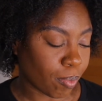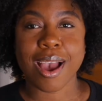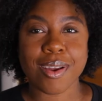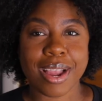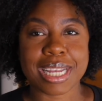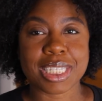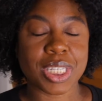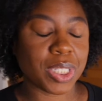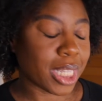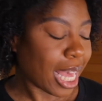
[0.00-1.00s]
All right,
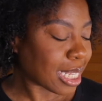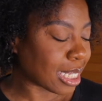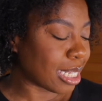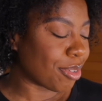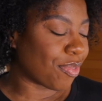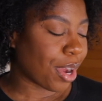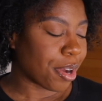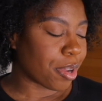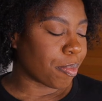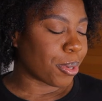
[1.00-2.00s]
so lastly,
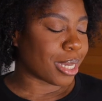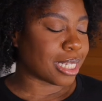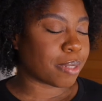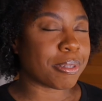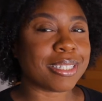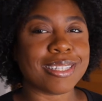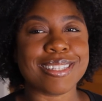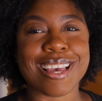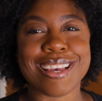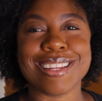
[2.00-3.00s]
variable expenses
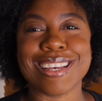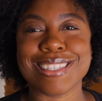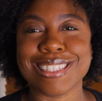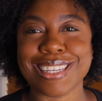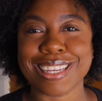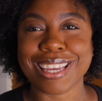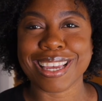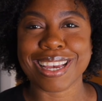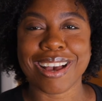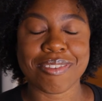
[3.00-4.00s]
and
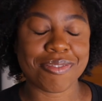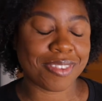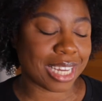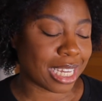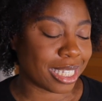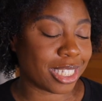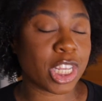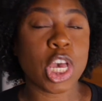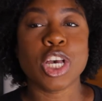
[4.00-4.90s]
sinking funds.